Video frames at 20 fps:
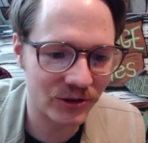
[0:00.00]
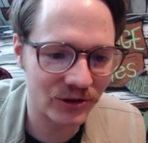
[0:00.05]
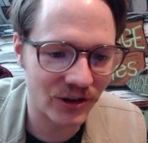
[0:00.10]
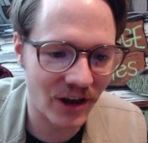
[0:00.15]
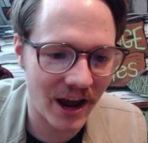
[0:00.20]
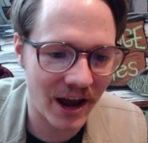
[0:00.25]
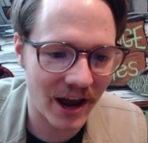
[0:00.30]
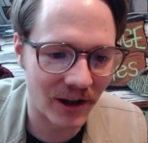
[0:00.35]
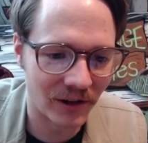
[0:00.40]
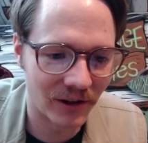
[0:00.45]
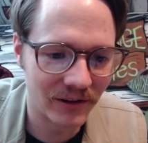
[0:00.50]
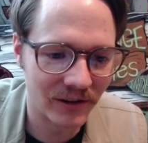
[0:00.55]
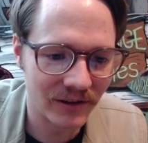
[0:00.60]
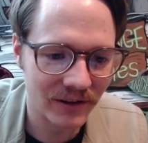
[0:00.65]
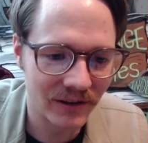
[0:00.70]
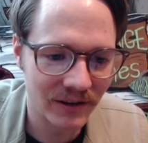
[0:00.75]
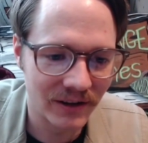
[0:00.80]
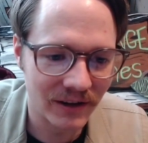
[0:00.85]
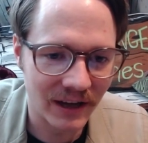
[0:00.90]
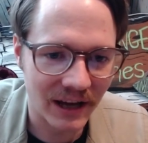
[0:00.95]
sale.
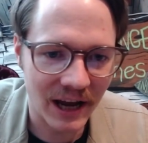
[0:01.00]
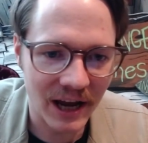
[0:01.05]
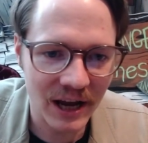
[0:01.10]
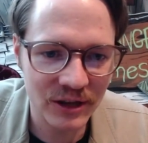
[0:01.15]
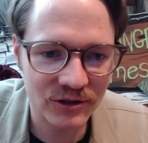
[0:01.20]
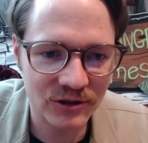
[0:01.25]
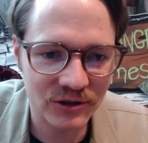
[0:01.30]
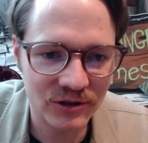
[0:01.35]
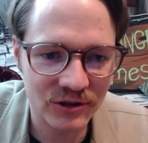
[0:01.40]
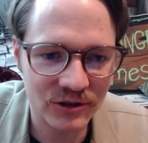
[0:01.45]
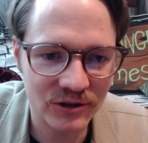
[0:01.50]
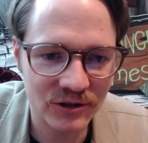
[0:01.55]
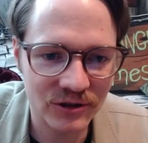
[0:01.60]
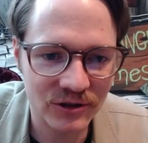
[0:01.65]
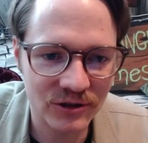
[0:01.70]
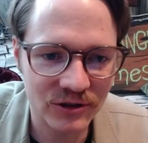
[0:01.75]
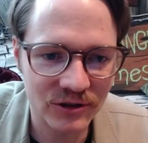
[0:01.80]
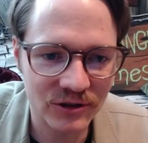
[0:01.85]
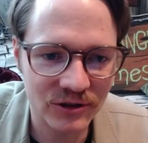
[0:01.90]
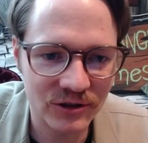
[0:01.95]
It's
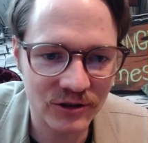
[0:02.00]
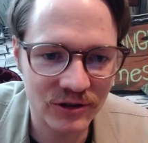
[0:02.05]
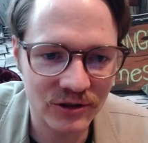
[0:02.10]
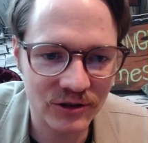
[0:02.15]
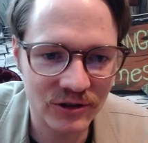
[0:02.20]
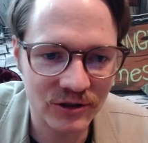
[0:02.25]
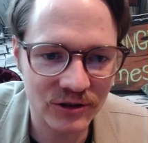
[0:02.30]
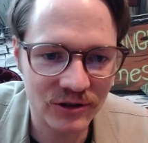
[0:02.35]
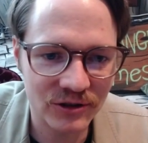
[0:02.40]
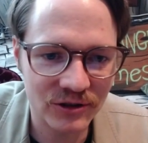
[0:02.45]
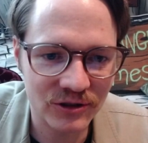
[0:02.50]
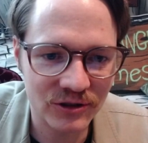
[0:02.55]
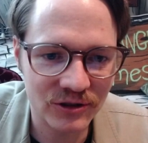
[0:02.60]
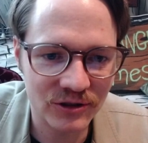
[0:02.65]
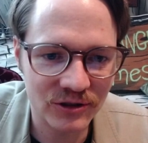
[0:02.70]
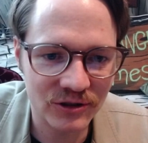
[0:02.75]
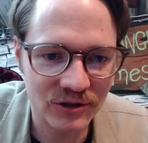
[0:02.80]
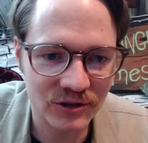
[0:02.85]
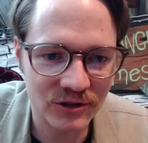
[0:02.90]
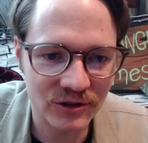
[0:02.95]
Memorial Day
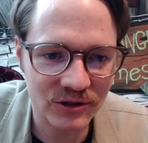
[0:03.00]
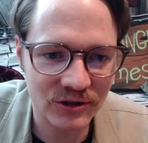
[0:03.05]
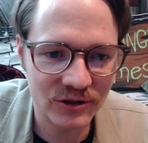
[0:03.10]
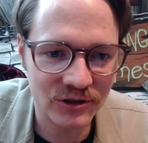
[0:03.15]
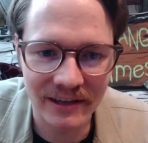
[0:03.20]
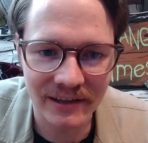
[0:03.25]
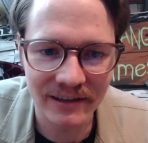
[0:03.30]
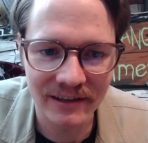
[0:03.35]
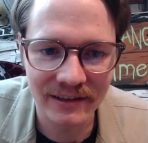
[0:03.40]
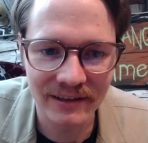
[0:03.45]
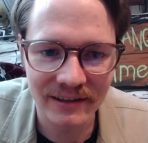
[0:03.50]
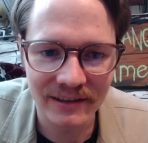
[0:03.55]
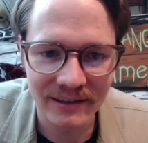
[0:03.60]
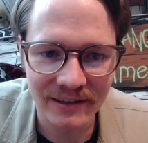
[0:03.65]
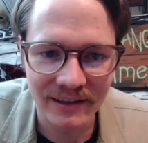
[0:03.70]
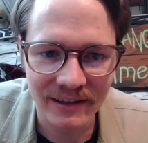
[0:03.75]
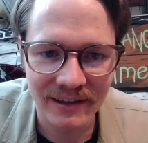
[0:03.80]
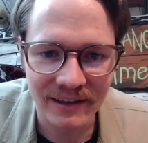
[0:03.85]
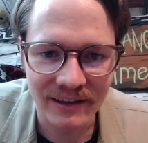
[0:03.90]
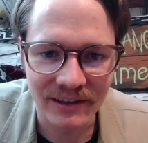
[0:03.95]
weekend.
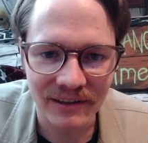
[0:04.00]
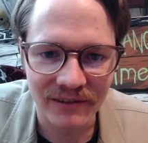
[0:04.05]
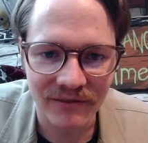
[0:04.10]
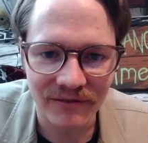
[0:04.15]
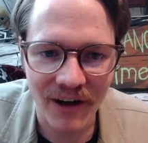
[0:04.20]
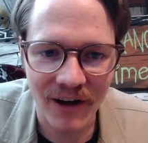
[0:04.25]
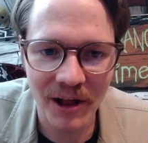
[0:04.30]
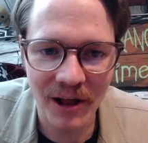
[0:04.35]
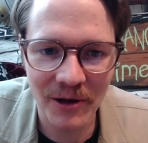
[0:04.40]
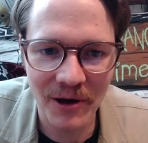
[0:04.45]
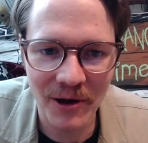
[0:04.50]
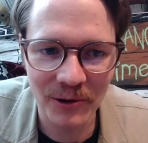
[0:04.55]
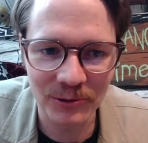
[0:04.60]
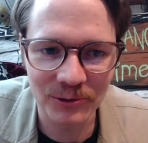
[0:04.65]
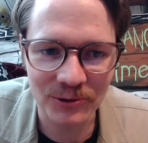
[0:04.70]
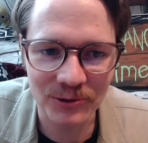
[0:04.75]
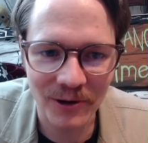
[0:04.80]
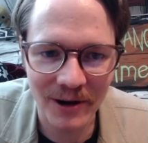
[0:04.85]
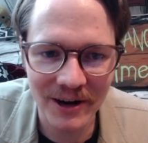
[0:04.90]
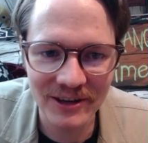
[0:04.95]
Follow
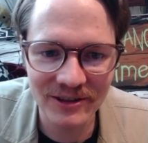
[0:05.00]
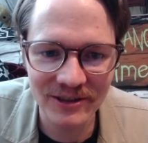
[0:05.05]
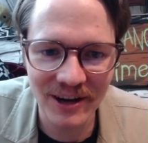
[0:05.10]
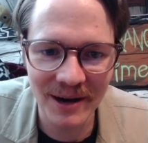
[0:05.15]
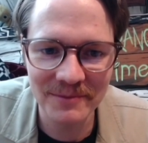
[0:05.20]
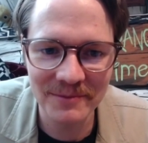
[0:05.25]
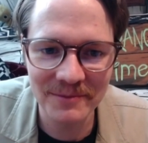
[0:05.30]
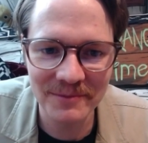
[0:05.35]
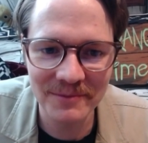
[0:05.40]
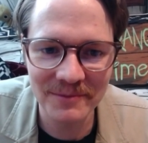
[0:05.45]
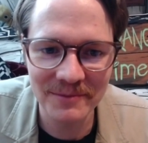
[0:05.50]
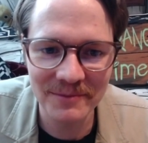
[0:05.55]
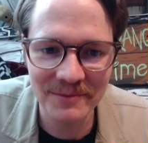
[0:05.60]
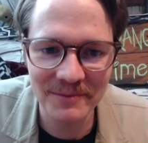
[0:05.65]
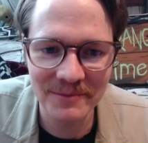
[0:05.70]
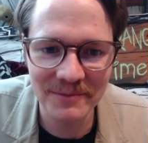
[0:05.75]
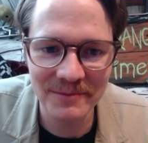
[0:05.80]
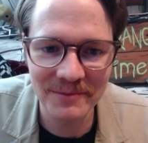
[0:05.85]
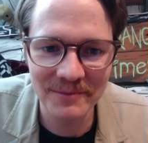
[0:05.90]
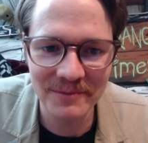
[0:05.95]
Strange Times
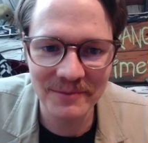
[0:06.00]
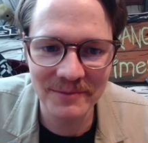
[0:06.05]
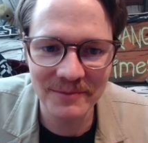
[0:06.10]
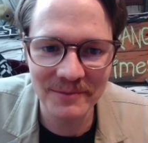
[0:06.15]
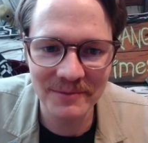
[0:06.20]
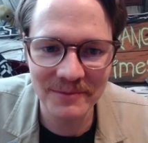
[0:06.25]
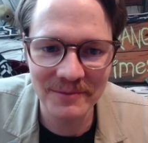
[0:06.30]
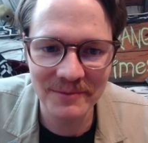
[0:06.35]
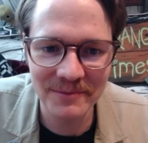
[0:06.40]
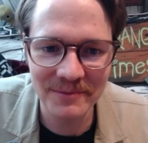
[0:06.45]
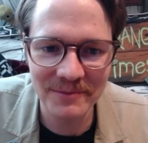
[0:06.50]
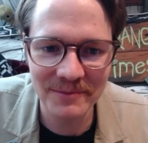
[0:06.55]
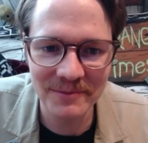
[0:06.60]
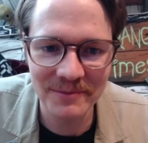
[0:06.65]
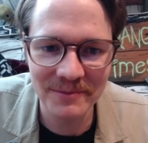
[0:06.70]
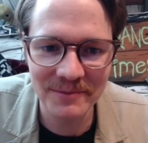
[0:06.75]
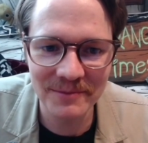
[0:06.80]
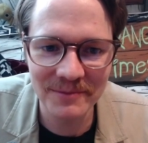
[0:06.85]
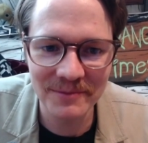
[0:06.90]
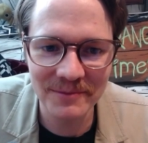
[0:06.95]
Indeed on
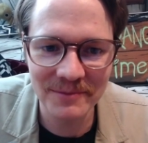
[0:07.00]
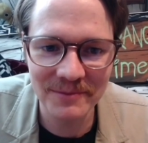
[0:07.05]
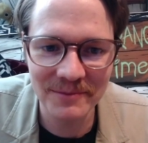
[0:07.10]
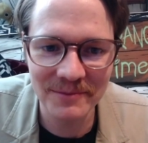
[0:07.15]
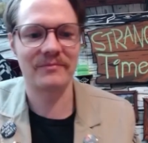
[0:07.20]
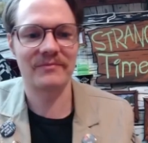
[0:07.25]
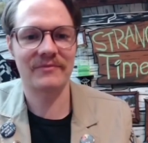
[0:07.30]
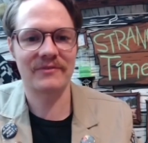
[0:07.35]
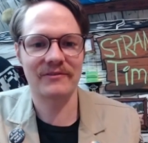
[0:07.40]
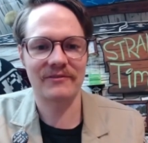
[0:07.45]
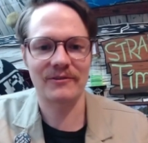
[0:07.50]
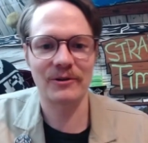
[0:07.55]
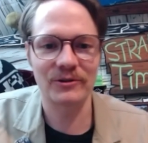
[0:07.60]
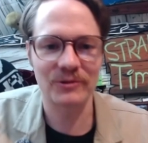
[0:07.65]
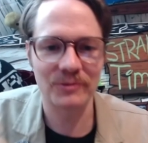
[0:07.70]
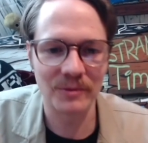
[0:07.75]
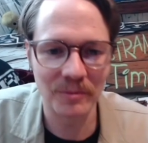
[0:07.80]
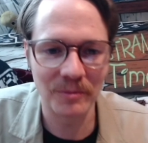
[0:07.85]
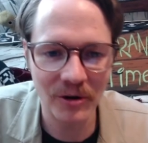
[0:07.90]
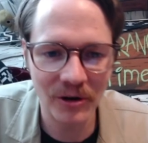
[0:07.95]
Instagram. Of
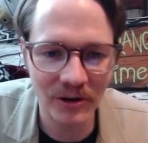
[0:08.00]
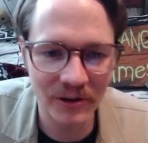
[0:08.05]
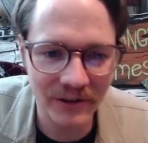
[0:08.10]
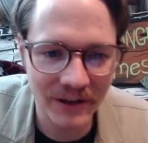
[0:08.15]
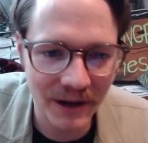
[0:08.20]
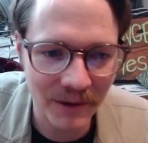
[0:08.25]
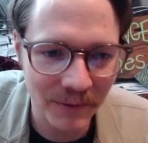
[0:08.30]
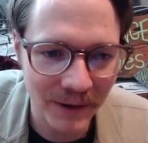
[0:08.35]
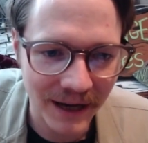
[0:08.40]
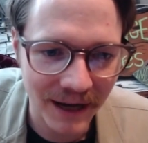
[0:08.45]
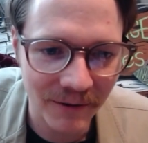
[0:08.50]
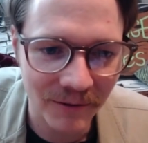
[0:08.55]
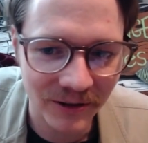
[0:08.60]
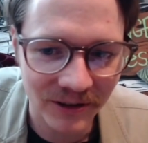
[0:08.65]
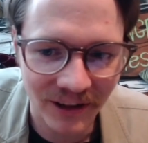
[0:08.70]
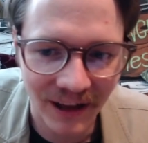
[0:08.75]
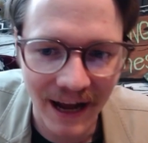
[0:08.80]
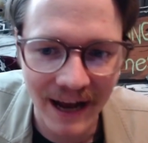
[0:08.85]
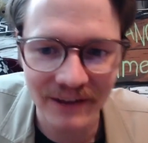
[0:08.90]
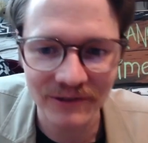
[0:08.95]
course, Memorial Day weekend
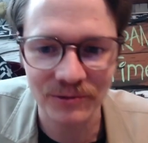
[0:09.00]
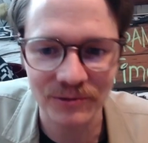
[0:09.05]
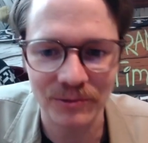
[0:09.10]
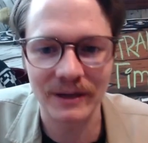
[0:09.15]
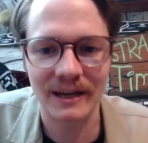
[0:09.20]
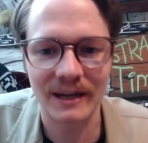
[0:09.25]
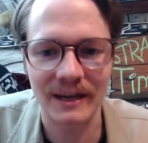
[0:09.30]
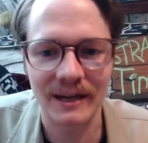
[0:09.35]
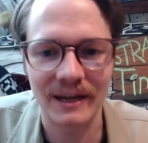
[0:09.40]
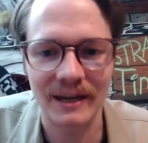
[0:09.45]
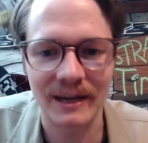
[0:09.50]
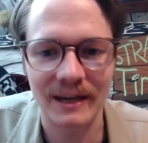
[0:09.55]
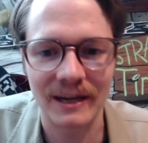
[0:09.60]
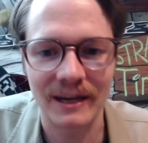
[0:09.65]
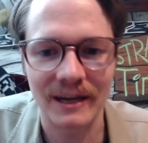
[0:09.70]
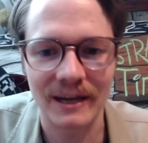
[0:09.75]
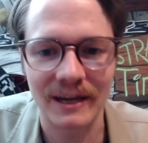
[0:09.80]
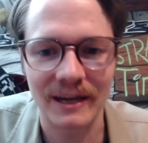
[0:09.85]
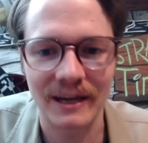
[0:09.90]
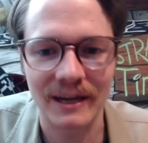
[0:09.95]
was last weekend.
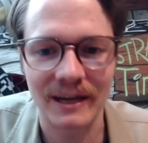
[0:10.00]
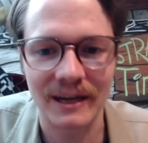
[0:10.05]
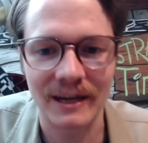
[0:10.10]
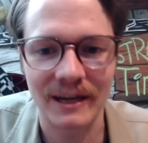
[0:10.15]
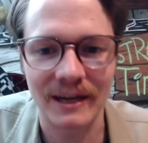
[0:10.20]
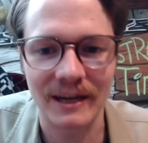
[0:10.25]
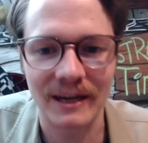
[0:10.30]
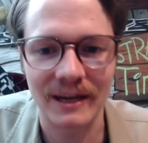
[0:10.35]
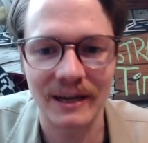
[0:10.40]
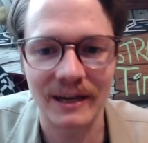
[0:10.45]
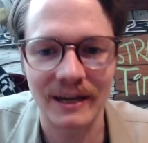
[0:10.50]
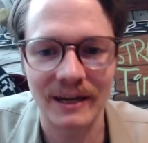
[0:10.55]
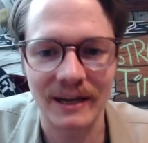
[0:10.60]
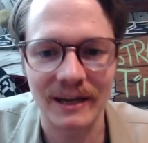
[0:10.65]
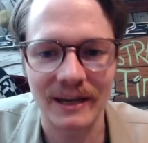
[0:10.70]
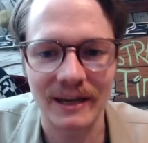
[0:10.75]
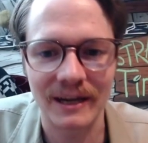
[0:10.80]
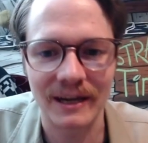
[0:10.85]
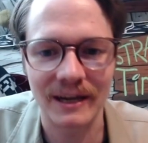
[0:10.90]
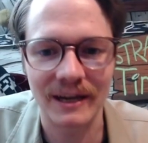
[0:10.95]
Here we are
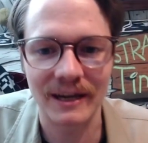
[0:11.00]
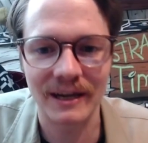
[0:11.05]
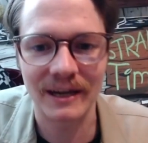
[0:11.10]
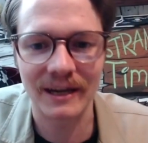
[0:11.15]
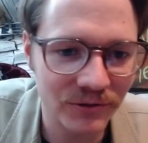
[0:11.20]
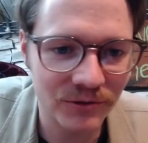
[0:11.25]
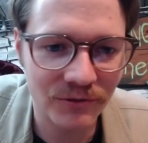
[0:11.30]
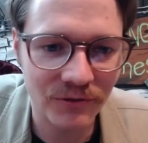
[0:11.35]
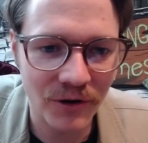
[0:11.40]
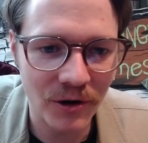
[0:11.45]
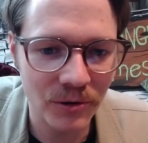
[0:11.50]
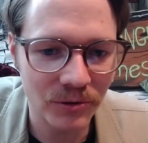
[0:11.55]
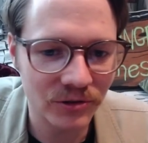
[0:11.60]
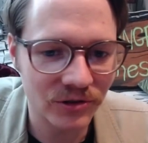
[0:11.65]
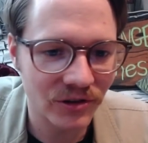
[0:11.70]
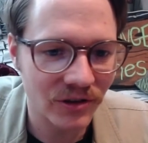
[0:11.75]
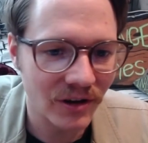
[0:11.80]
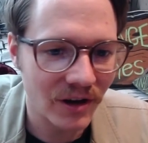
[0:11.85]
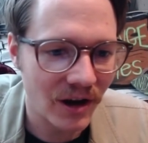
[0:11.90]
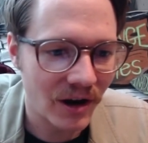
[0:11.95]
ourselves,
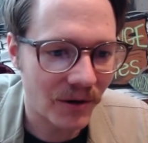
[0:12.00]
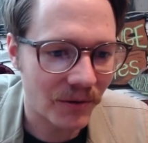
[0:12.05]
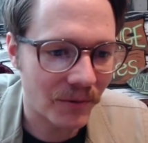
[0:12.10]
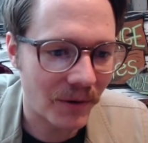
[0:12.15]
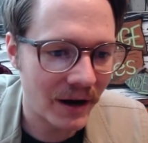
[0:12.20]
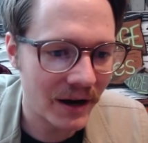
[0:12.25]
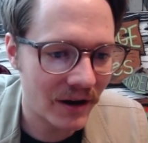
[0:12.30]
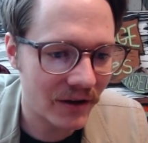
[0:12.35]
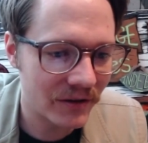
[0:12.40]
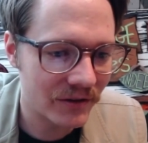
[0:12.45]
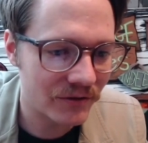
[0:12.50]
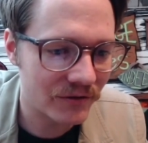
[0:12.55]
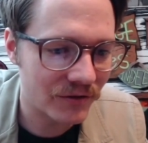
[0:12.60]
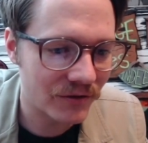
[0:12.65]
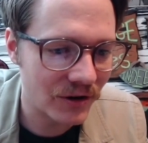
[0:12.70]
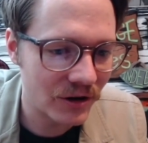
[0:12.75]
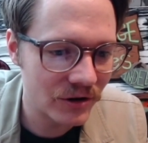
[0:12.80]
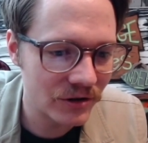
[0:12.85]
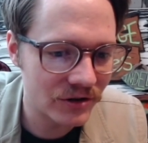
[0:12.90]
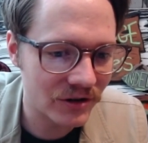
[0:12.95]
folks, right on the
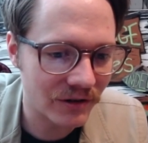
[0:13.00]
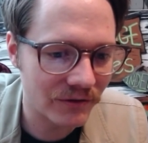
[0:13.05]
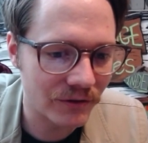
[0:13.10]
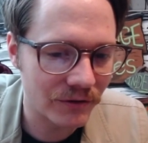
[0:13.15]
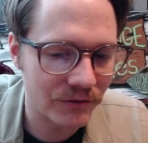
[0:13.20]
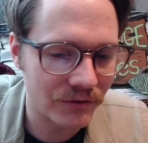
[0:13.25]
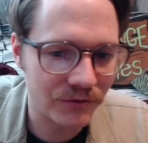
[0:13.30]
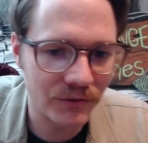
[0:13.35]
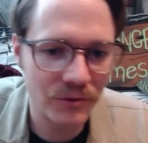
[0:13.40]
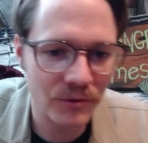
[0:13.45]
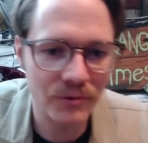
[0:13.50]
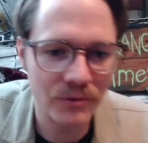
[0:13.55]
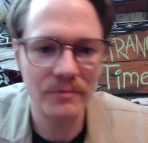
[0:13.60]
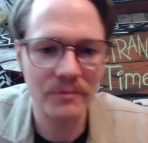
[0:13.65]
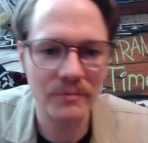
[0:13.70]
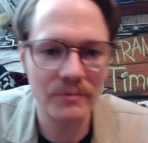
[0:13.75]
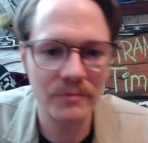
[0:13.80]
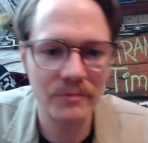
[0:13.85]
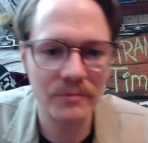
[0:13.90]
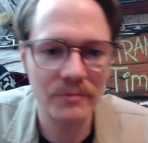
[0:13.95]
verge of a full
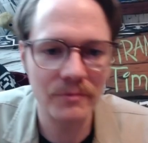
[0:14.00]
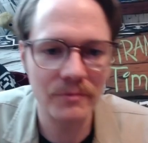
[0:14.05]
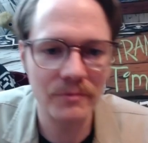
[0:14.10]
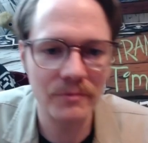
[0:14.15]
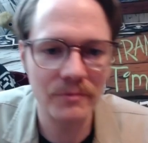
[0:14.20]
moon.